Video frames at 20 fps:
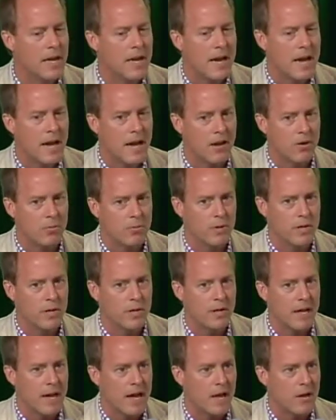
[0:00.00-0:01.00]
How do
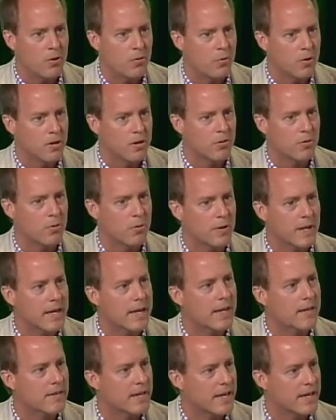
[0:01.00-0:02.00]
we
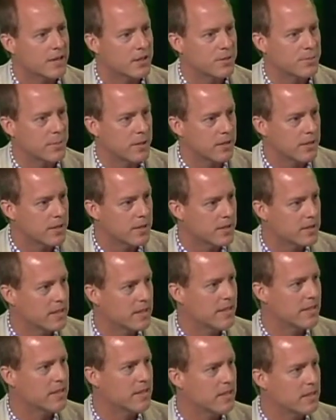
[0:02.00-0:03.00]
create that experience
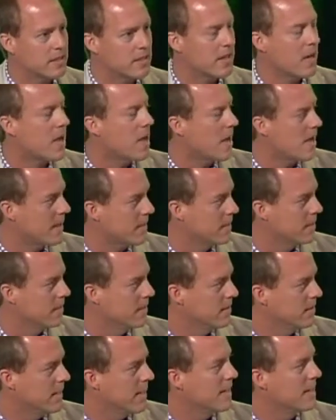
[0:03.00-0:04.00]
inside
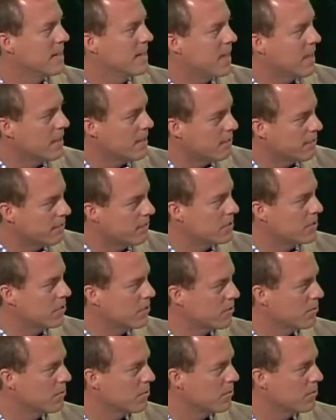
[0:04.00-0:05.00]
and native
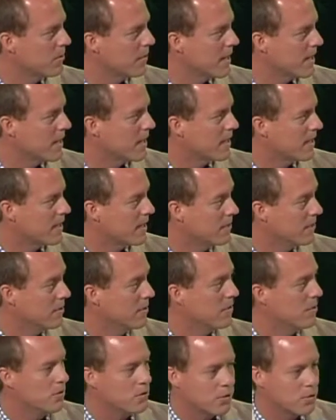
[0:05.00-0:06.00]
to a
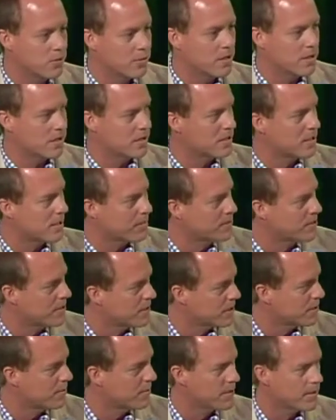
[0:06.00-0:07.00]
news consumption
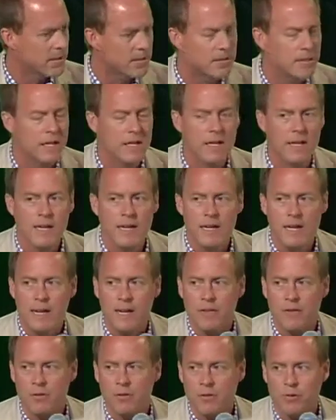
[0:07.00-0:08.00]
experience?
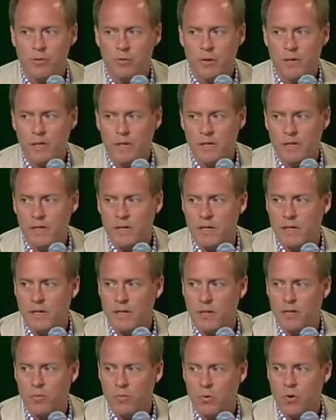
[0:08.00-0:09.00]
And there are
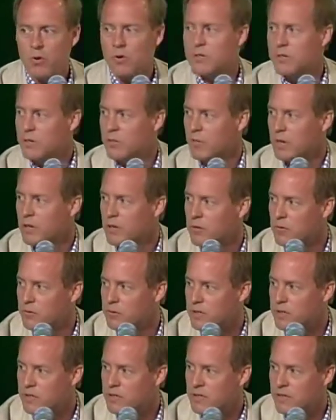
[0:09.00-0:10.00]
3 words that we use.
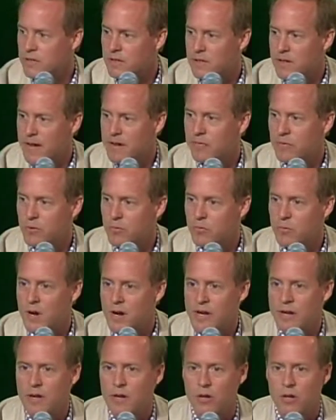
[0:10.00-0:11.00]
It's left,
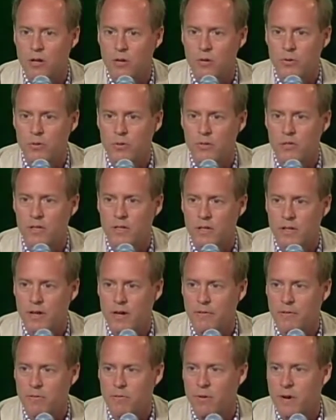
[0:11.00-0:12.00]
right, close,
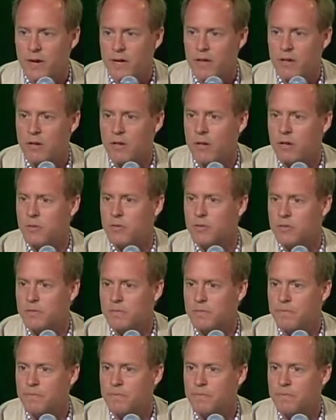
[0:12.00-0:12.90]
left, right, close.